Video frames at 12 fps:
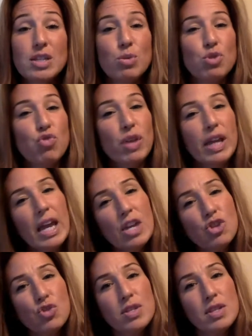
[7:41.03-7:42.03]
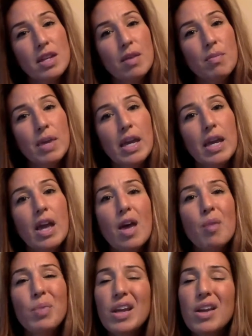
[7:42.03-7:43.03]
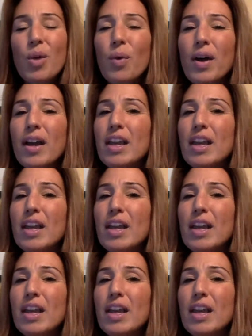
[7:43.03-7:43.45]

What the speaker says: He was really interested in me, but you know what?